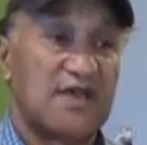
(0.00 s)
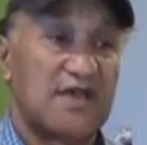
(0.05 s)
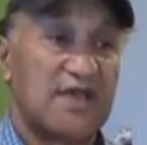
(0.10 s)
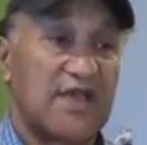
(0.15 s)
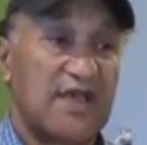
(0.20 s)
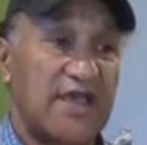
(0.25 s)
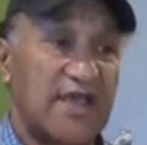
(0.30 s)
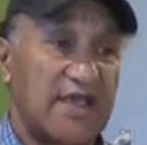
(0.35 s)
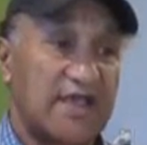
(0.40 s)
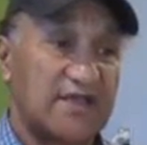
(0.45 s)

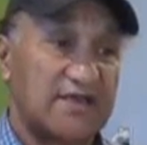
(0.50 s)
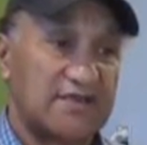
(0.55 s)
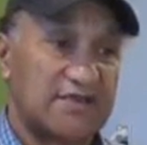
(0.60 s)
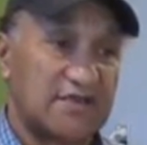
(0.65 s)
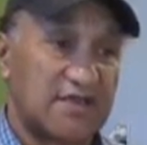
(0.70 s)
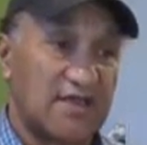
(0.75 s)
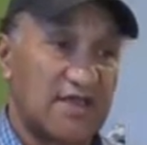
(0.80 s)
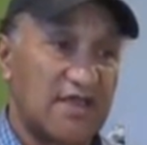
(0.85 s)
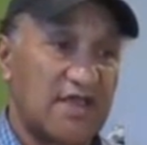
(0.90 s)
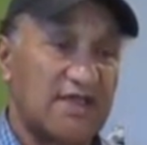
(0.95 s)
and
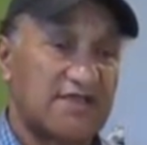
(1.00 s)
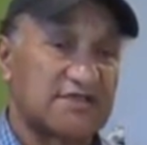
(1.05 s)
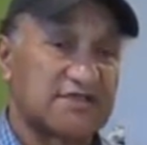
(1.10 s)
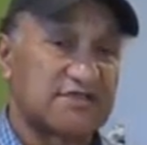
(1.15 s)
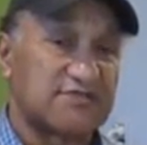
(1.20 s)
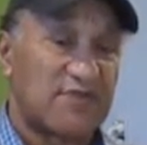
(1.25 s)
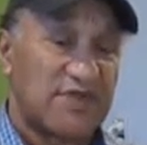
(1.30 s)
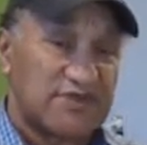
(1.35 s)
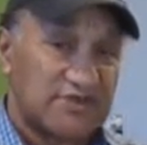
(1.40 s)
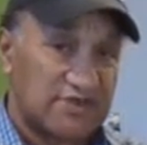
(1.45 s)

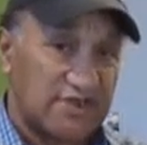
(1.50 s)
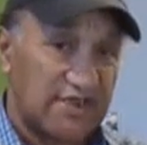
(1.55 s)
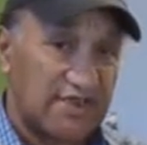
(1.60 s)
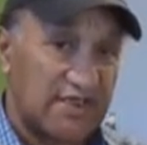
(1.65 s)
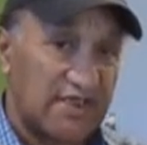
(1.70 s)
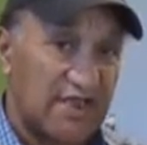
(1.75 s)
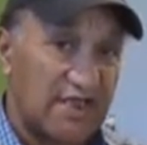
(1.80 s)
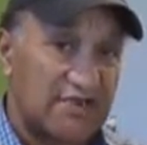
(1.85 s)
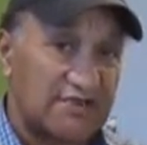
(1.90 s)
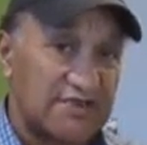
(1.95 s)

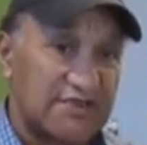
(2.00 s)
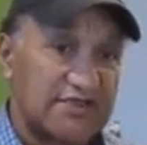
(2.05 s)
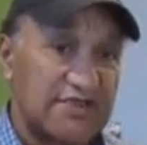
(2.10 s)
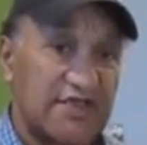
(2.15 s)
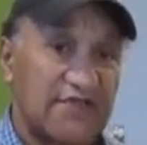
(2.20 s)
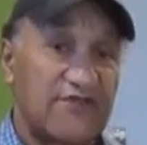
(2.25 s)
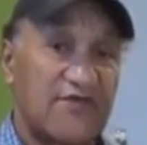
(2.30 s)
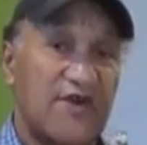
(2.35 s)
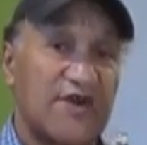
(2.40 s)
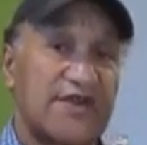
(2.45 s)
especially under the
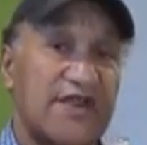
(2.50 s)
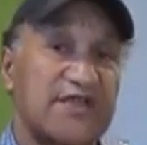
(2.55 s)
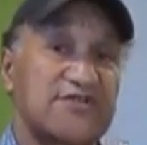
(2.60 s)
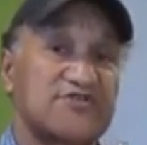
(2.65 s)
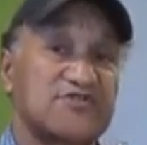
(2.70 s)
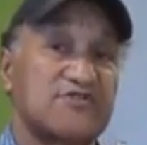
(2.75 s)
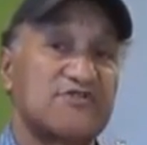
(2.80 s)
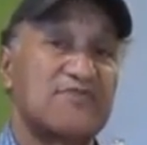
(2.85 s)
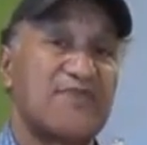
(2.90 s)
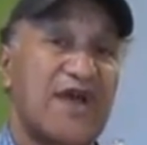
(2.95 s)

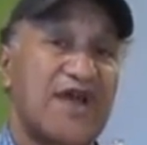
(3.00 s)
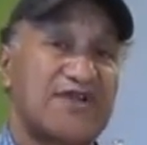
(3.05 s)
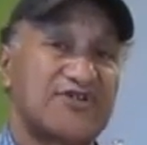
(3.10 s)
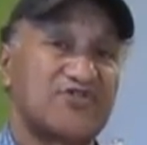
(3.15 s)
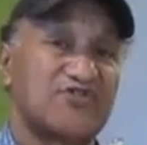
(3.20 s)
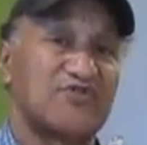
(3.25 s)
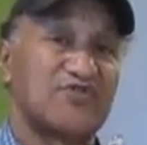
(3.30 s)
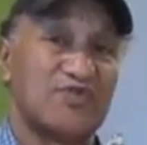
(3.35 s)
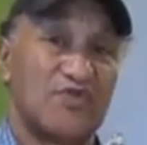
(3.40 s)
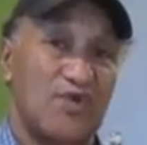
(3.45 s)
financial
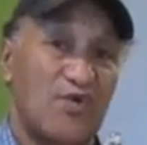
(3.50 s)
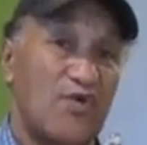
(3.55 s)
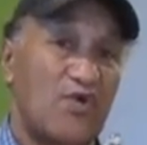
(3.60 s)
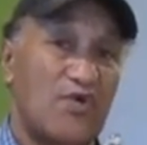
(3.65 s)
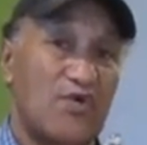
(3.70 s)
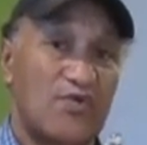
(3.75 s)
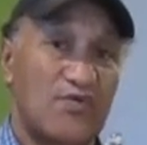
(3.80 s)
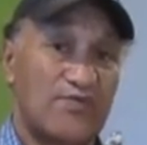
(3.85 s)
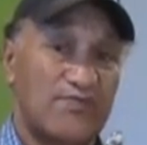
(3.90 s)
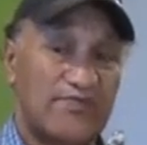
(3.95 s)
martial
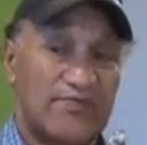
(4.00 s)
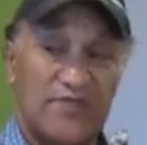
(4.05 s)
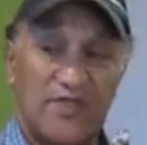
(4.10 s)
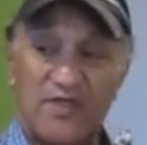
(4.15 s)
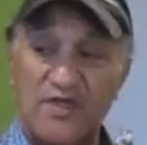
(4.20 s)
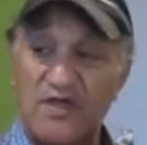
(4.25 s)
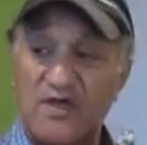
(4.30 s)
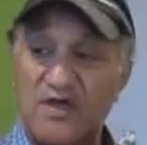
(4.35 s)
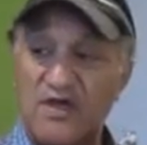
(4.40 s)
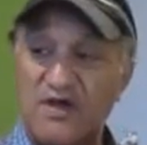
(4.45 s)
law
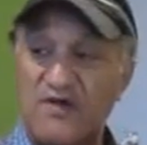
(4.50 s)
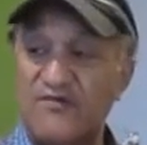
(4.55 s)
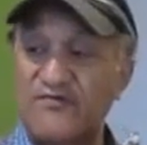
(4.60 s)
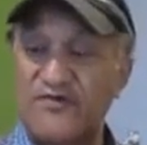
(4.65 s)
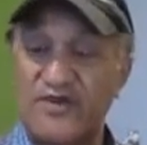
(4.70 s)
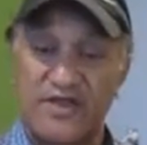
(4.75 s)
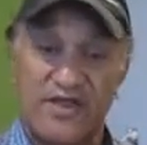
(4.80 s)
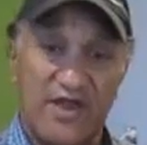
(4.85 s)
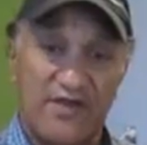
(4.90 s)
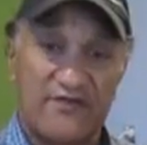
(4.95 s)
of
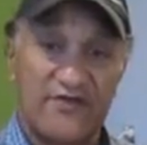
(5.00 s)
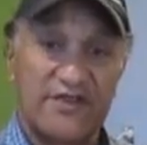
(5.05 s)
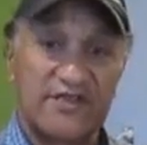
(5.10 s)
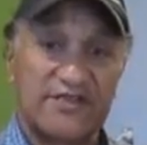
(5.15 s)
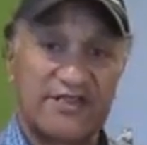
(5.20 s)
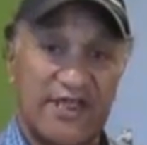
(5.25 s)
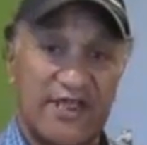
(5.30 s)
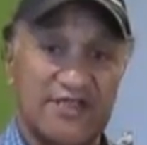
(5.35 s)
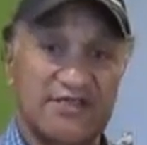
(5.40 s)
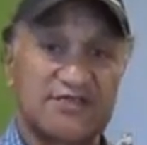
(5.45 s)
recovering
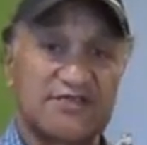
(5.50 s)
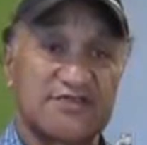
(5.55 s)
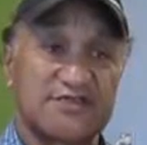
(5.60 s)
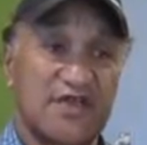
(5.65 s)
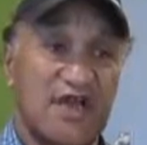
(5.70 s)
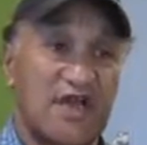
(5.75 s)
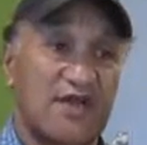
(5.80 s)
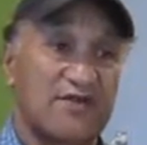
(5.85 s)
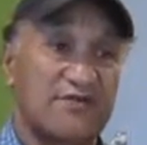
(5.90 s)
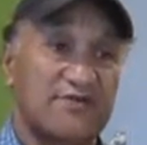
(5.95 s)
debts
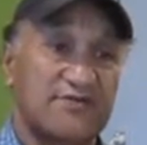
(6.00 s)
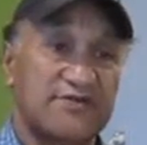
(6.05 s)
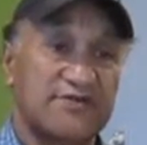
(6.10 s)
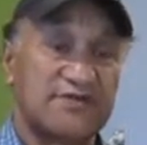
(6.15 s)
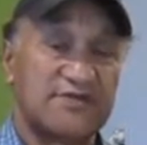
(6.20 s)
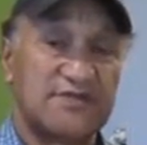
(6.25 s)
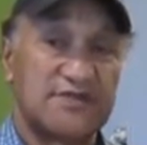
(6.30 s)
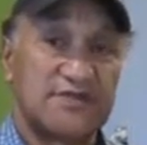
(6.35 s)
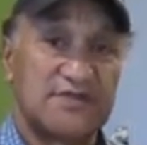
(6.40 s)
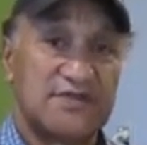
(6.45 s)
owed
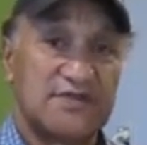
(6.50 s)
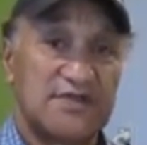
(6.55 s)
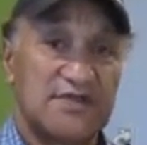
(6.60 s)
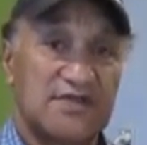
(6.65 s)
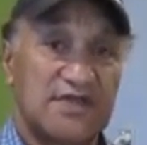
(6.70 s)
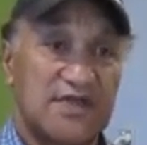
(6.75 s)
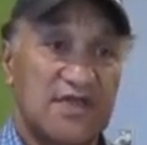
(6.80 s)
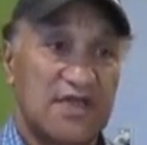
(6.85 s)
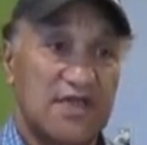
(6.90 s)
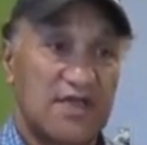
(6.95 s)

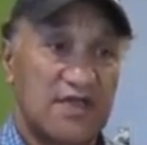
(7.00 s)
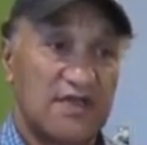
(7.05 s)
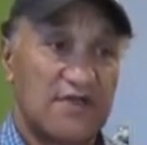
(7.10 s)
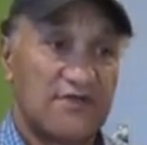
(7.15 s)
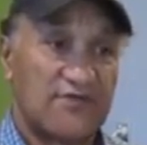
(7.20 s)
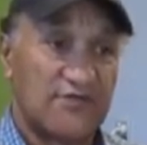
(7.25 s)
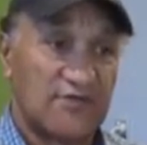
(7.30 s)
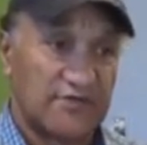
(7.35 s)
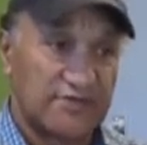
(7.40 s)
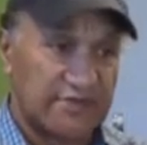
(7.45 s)

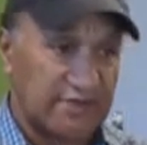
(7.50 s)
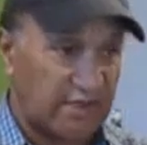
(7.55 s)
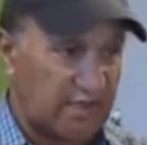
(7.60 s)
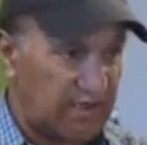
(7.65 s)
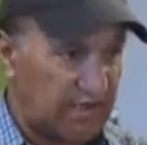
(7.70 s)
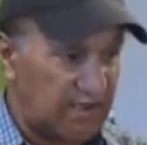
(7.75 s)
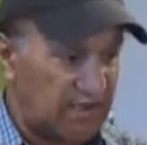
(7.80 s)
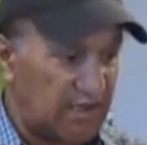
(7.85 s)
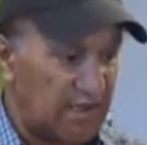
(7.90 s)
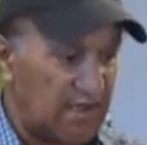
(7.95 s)
for
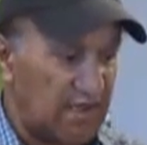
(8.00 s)
the